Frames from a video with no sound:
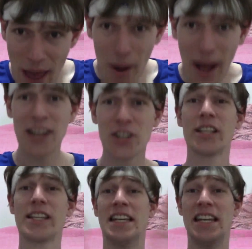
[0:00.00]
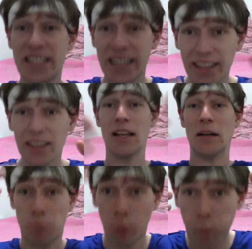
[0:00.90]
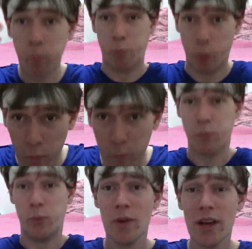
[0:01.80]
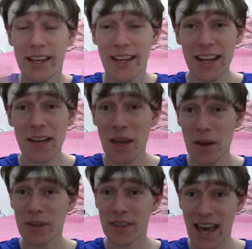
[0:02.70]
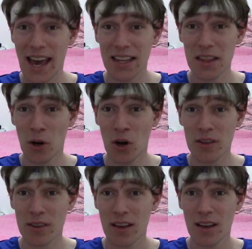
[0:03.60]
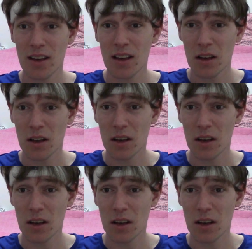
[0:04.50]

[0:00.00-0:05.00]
And they were actually hitting, like boom, boom, boom, hitting me with the cake in the box,